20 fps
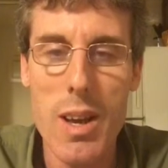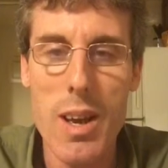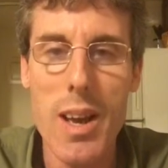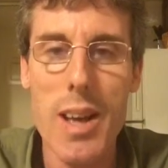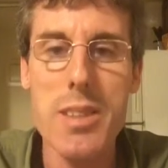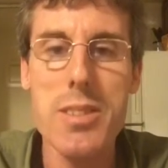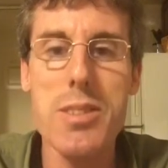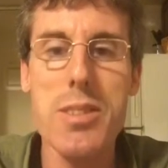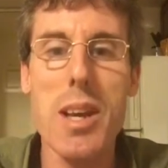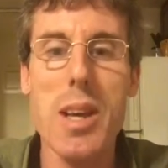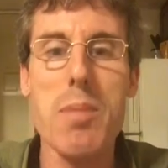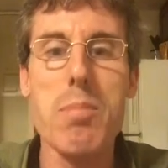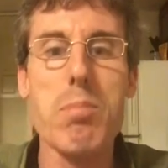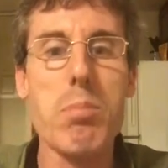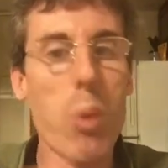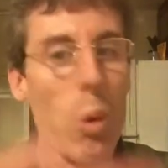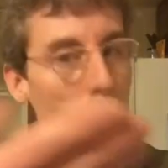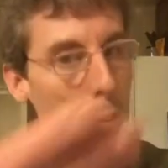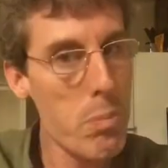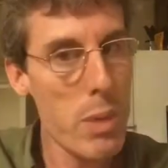and saying,
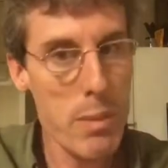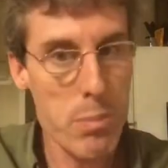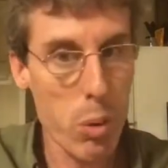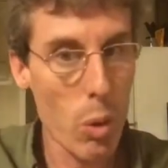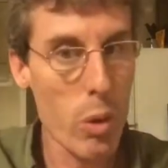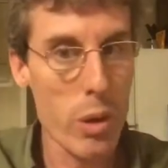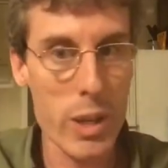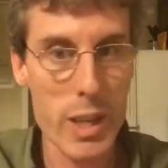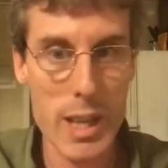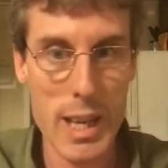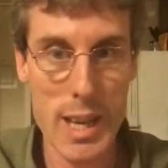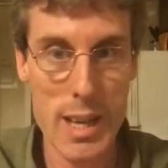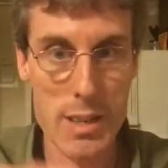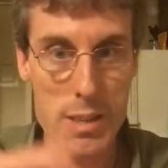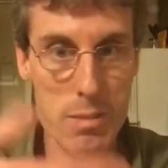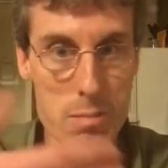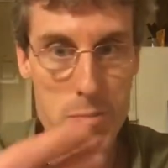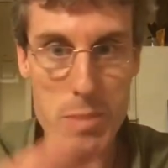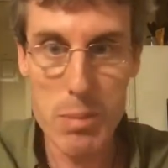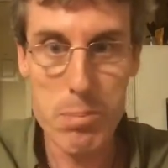be born
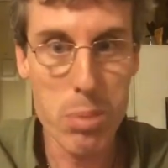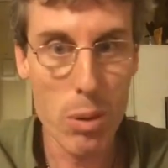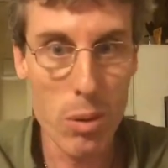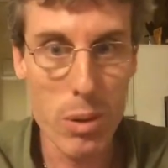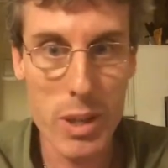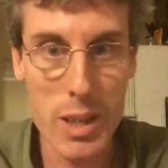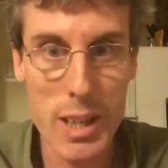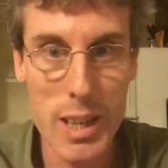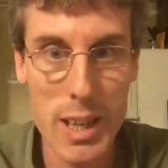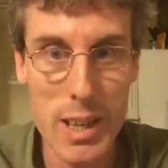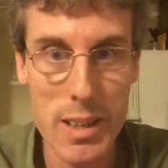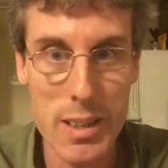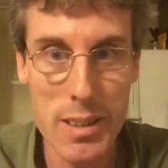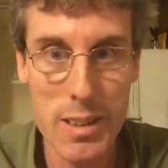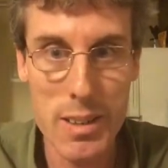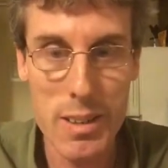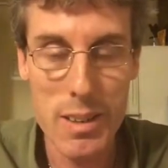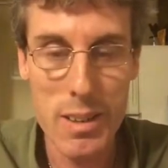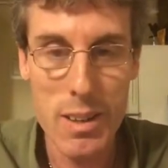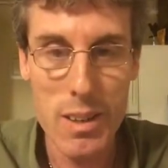
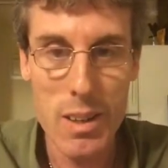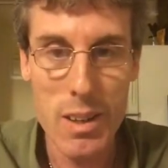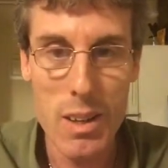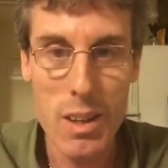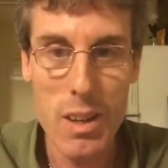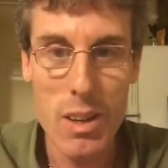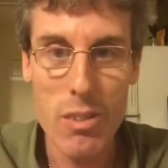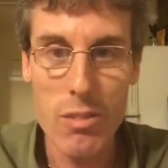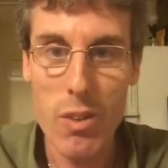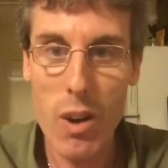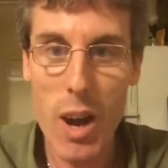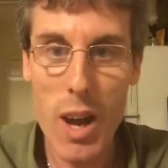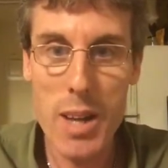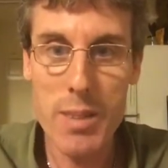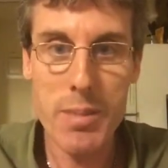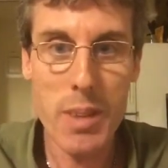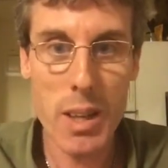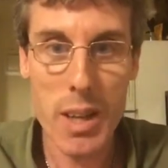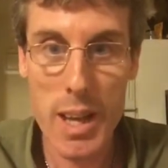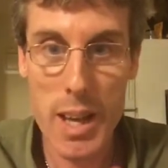again, for I
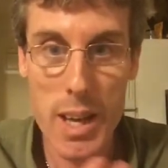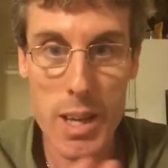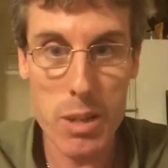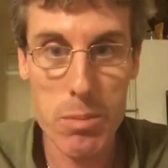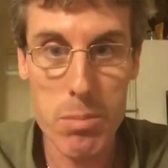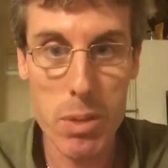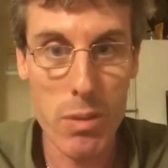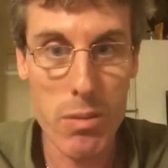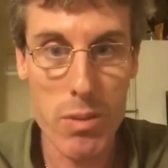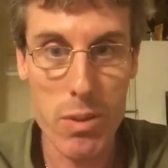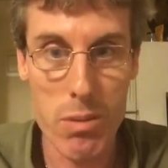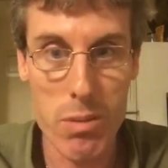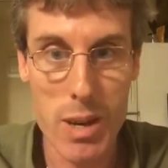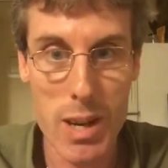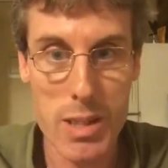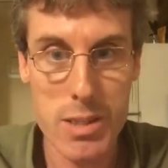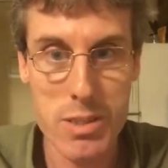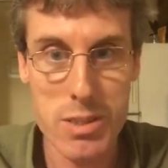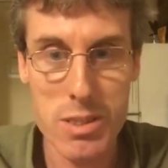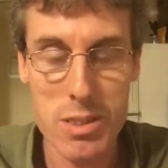am not a head above the
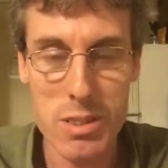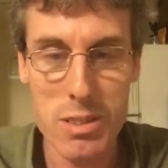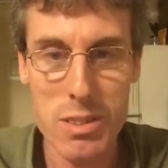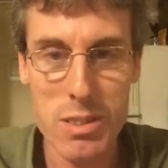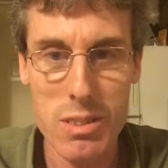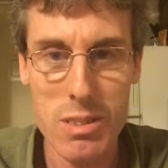rest.